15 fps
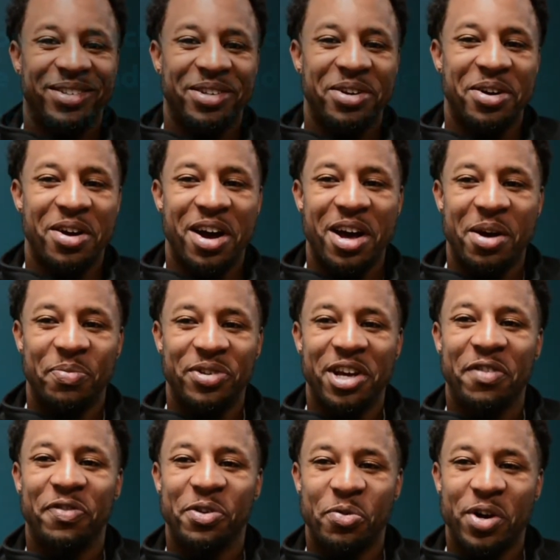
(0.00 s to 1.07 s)
sir. I am
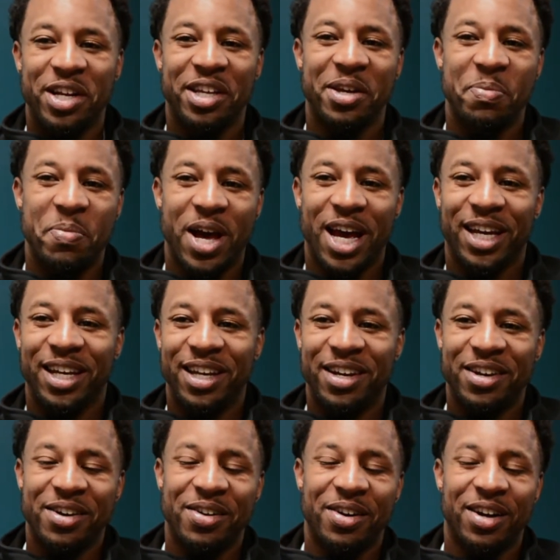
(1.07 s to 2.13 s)
definitely ready to get back
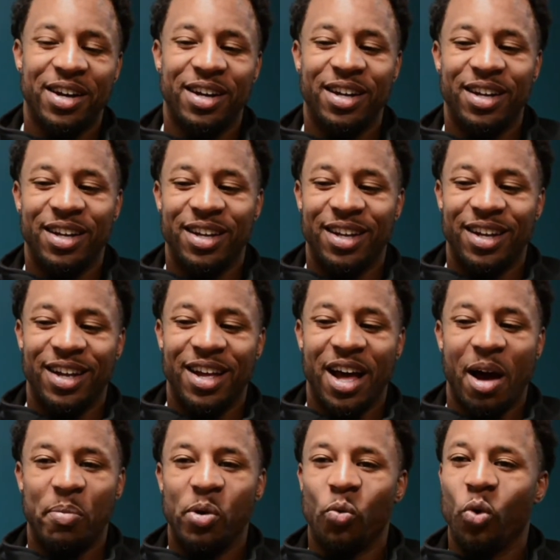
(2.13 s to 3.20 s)
here. Uh,
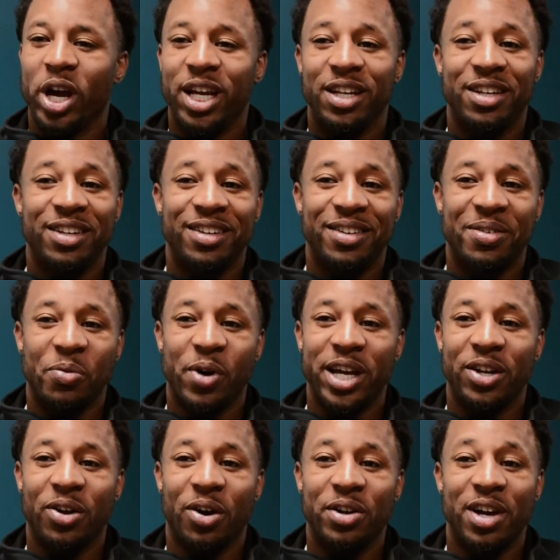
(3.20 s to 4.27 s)
I've been waiting,
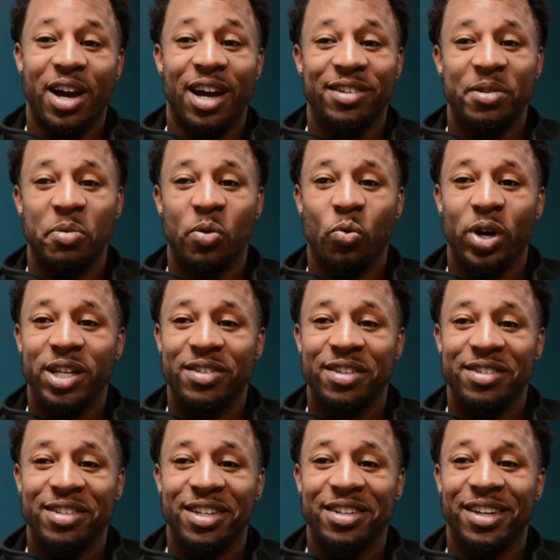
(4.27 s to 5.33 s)
waiting all year. I actually been waiting
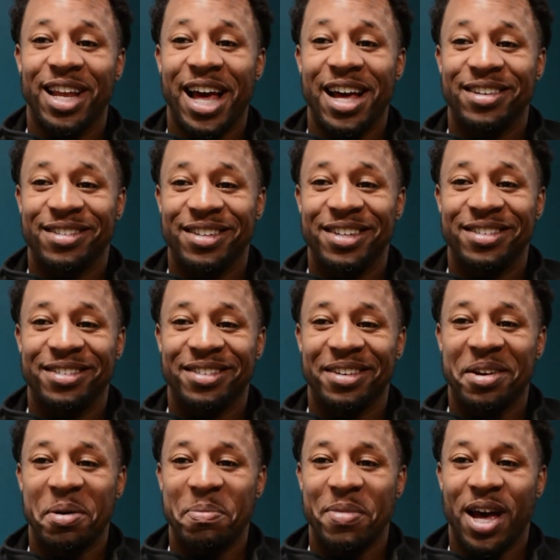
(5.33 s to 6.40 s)
since the end of last season to
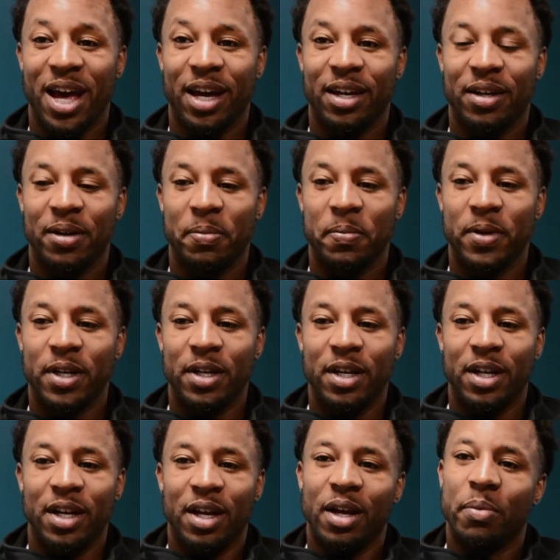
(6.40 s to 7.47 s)
come back. Um,
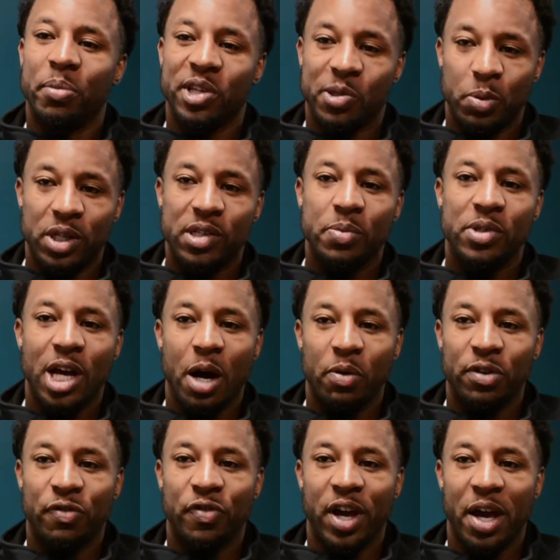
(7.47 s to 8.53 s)
been spending some time
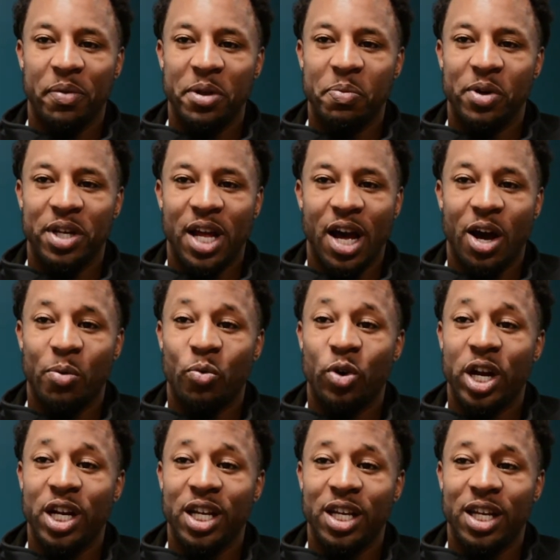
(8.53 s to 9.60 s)
with the family, but now I'm
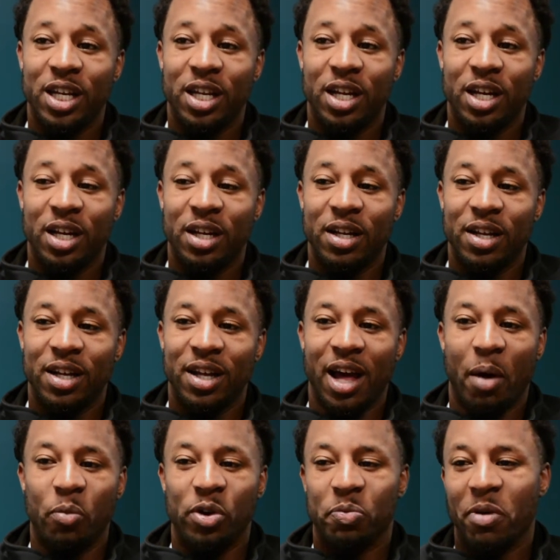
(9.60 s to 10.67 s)
ready and uh,
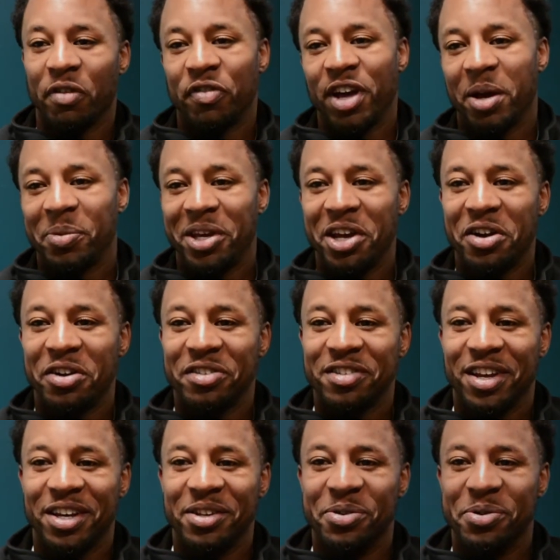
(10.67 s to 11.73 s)
I'm with my family here in
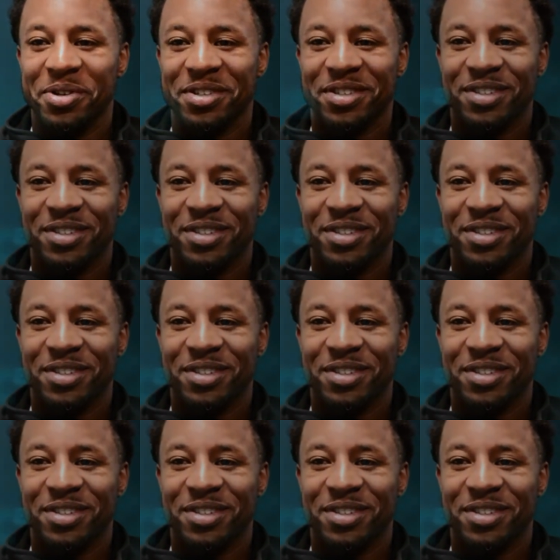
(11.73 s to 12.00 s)
St. Louis.